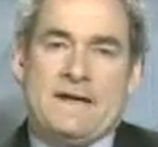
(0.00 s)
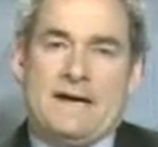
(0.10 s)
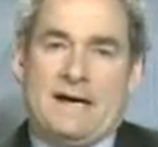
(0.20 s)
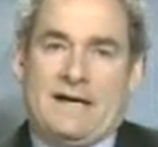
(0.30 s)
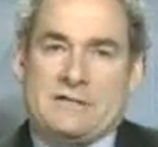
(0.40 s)

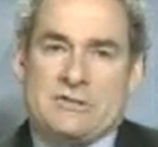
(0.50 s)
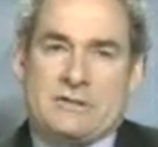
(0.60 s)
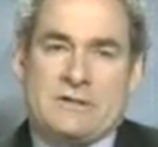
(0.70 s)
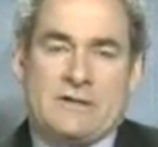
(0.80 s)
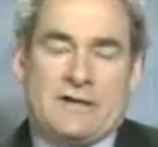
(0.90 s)
I
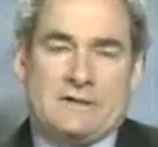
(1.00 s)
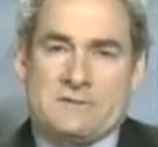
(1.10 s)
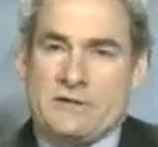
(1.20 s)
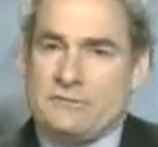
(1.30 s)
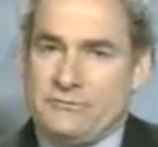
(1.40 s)
took
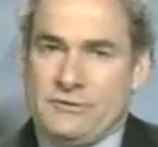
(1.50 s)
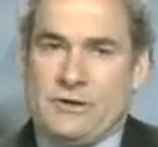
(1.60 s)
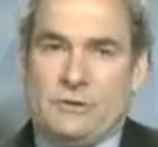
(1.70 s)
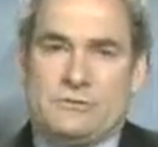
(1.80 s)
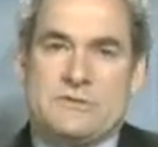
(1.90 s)
careful
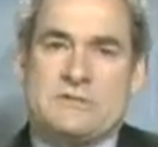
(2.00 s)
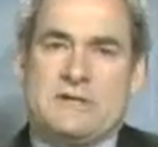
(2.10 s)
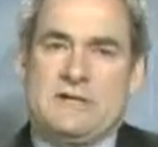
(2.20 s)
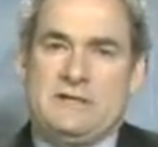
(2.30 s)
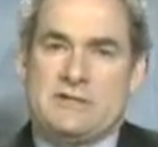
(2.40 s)
notes.
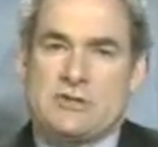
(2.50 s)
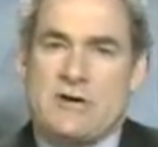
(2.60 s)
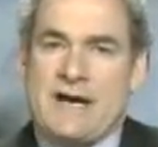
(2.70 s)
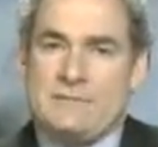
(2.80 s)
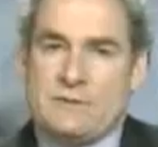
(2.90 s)
He
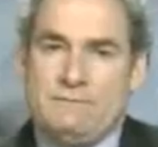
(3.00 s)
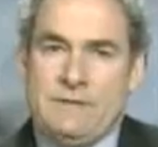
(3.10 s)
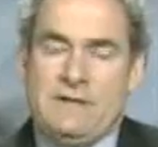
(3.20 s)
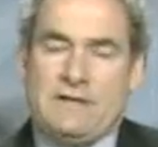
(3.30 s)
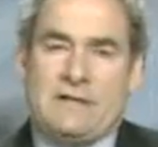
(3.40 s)
described a
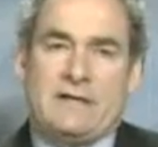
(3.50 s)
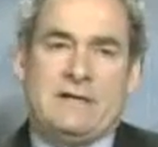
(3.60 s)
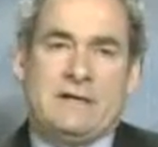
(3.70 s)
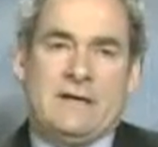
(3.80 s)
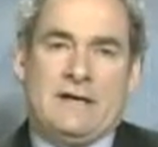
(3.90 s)

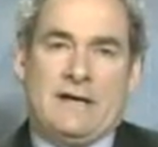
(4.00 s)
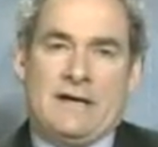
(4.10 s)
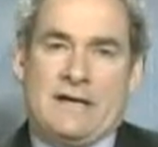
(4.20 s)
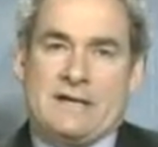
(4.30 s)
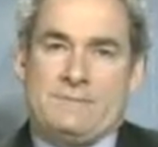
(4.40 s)
meeting
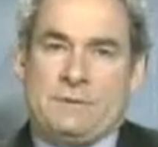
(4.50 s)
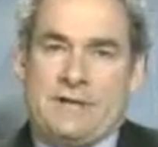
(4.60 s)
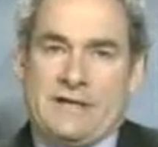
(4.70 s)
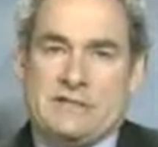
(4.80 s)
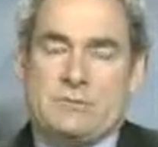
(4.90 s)
at a
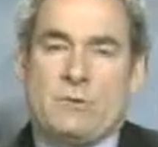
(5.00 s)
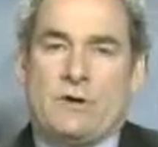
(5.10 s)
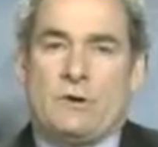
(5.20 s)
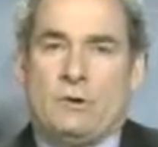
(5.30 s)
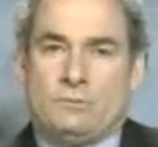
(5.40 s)
place
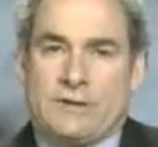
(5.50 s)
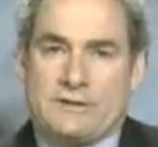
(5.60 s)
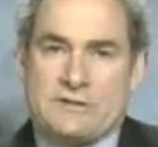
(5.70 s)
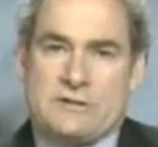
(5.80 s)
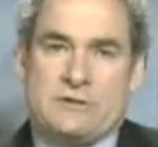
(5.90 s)
where
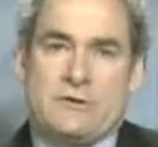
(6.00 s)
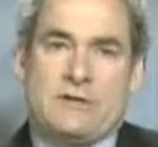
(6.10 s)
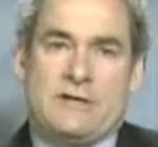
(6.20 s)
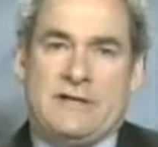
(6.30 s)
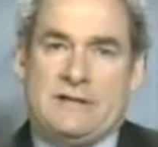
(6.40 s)
Homeland
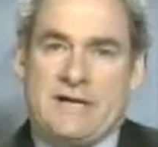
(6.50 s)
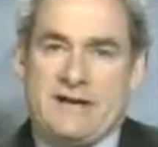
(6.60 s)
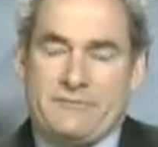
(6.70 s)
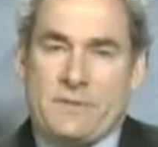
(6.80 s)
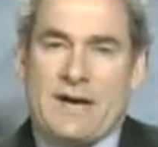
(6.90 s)
Security and the
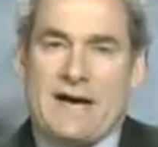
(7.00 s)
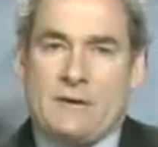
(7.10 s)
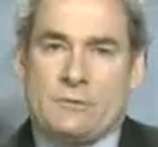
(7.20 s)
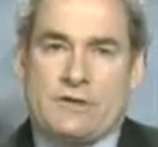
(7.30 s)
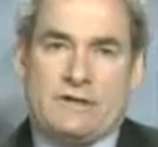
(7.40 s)

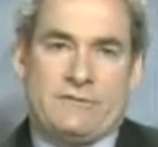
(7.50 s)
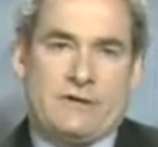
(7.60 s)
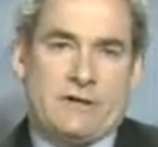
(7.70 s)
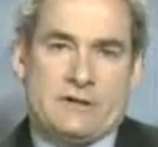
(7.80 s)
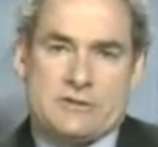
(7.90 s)
FBI were
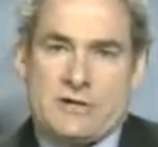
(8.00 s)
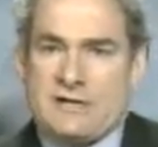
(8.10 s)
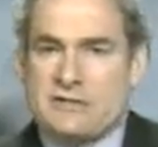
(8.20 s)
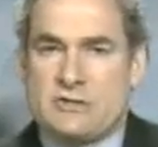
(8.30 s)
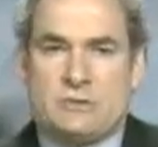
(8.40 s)
giving a
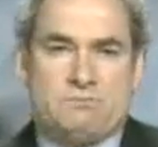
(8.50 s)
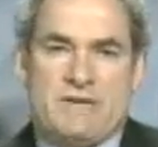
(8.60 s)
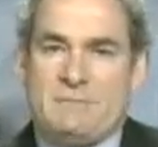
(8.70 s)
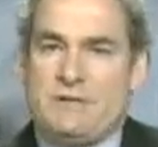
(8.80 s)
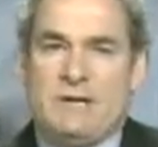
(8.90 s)
talk to
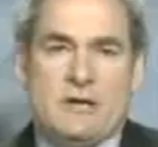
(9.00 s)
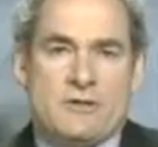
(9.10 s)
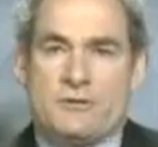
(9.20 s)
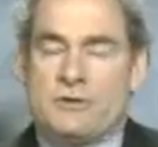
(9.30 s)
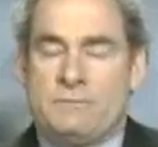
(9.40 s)
maybe
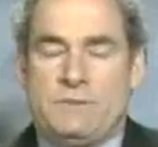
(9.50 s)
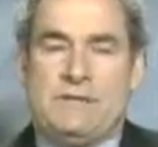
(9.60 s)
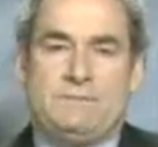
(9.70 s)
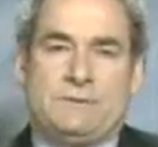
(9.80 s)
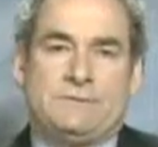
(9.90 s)
30
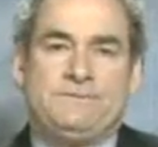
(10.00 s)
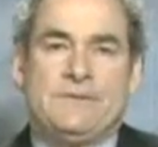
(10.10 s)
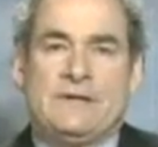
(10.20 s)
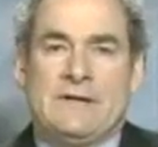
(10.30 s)
people.